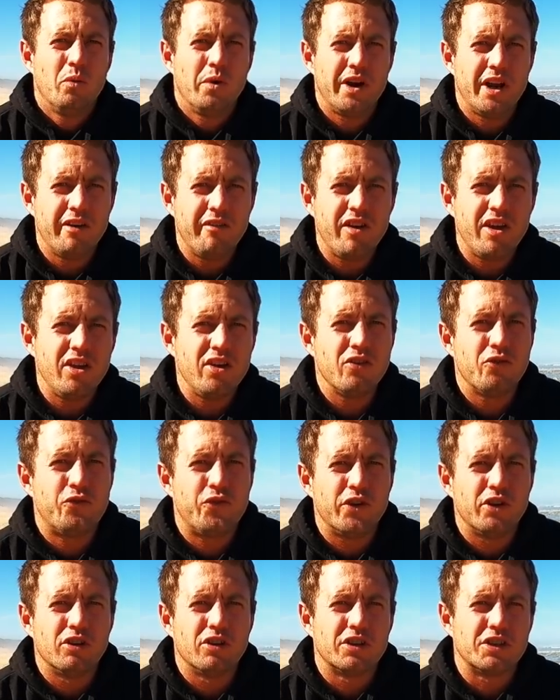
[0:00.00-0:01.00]
Whenever you
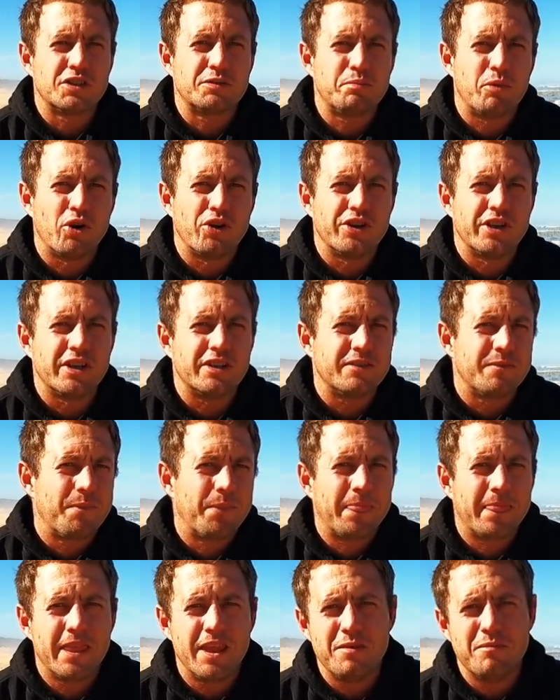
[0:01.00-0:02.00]
feel despondent,
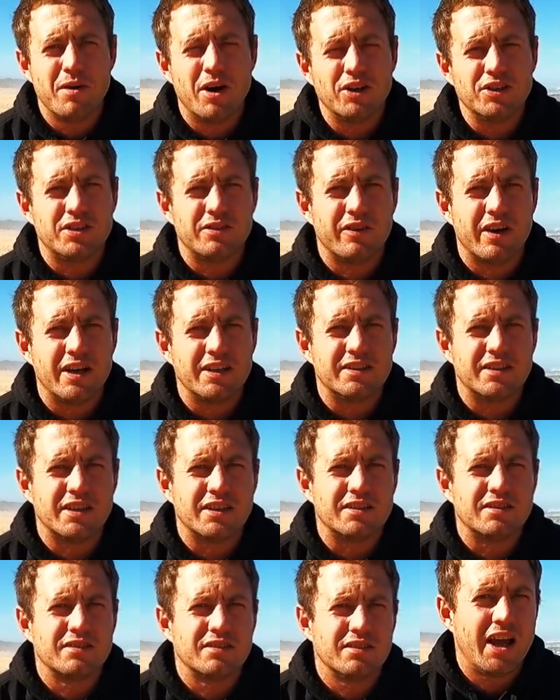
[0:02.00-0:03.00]
demotivated
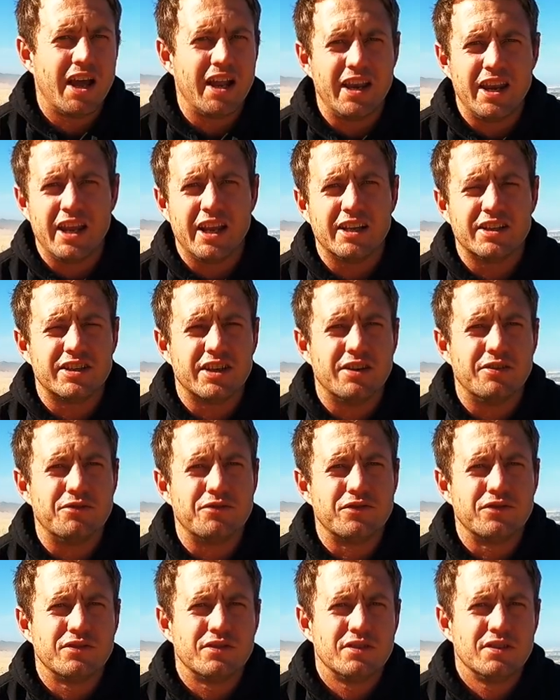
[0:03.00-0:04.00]
and negative,
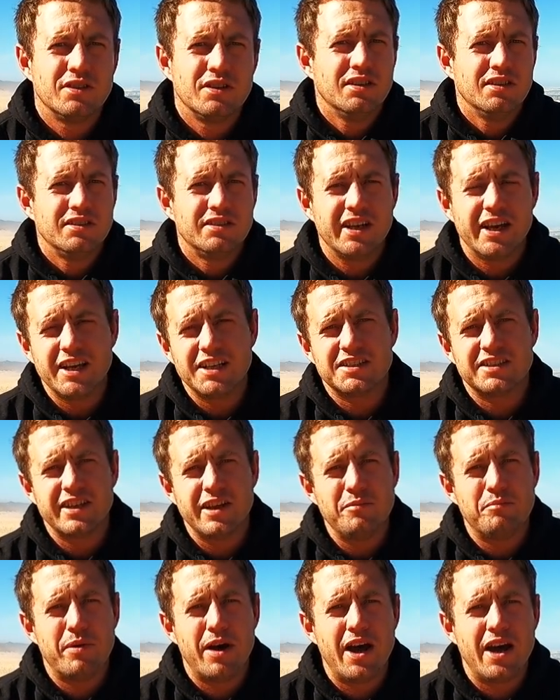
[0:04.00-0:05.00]
take a
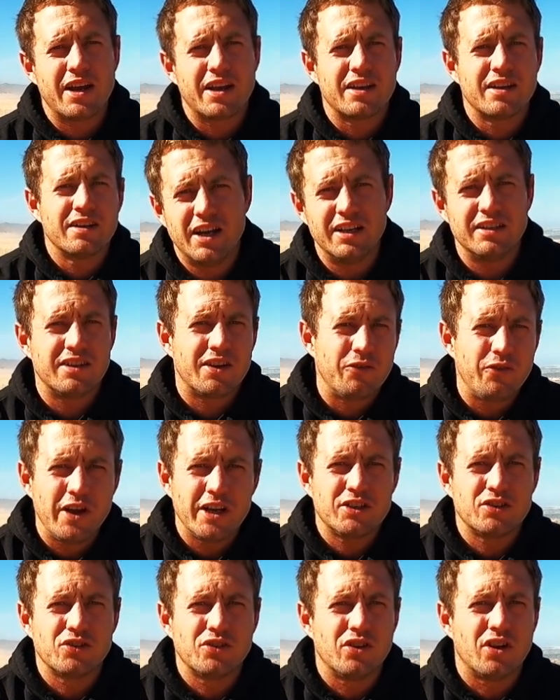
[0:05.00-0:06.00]
step back and
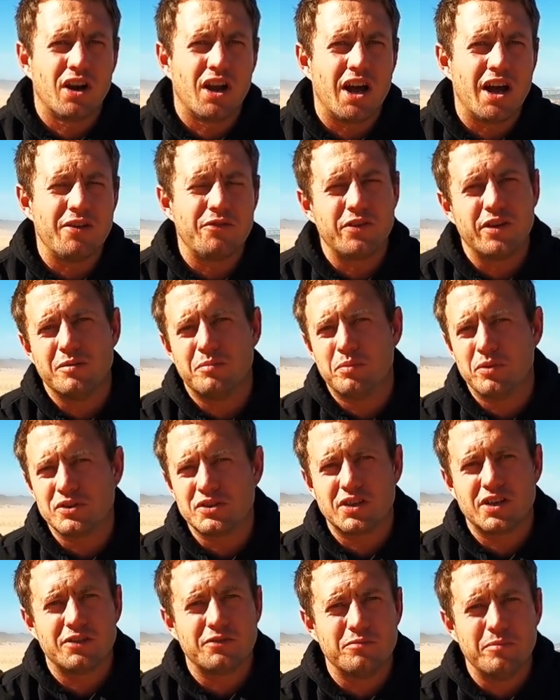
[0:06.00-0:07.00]
reflect on your life in a
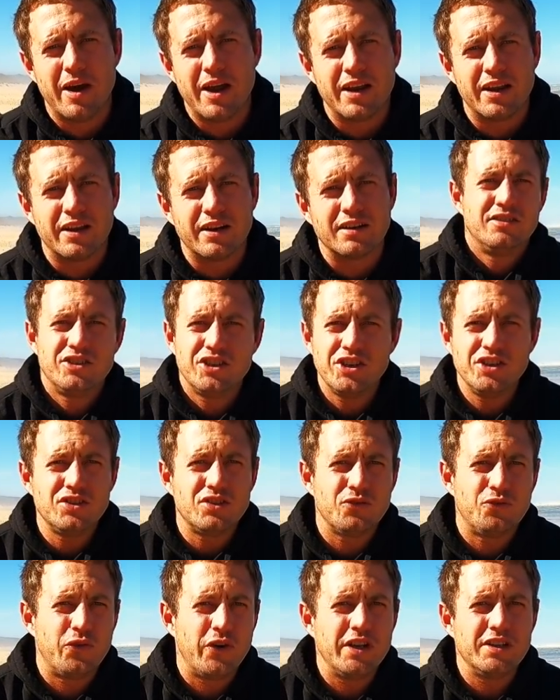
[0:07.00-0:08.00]
positive manner. Turn
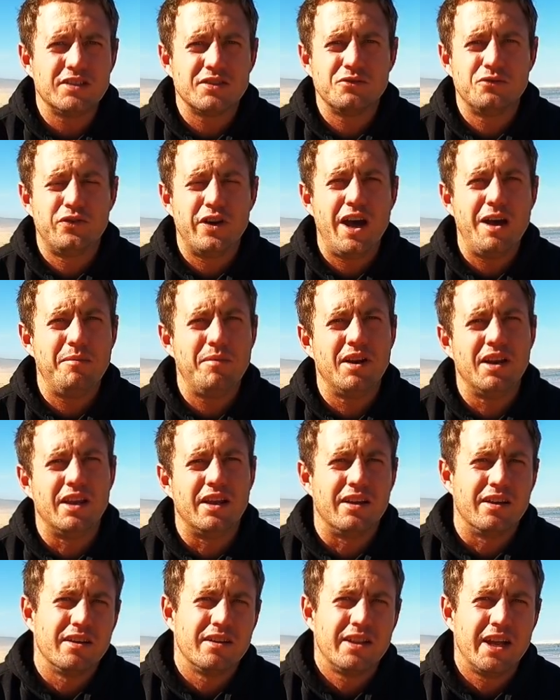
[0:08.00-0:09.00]
to friends and family.
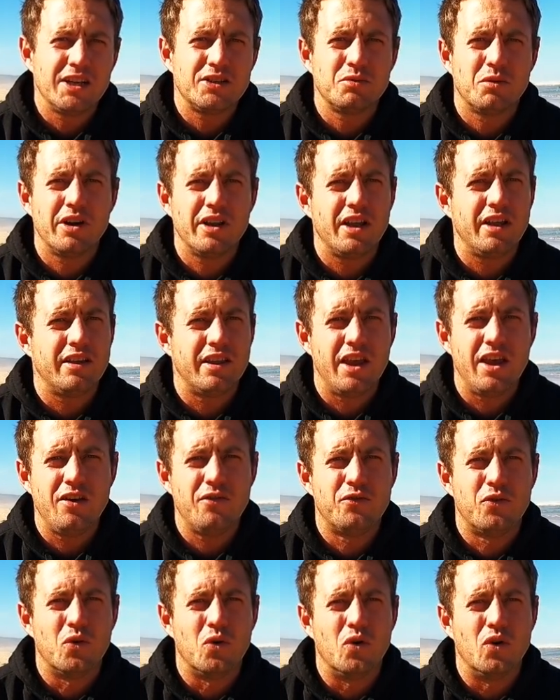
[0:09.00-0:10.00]
That's what they're there
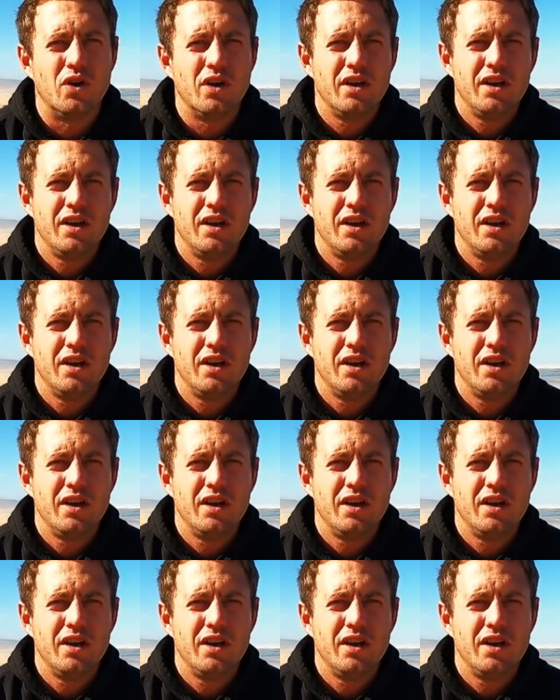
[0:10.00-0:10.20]
for.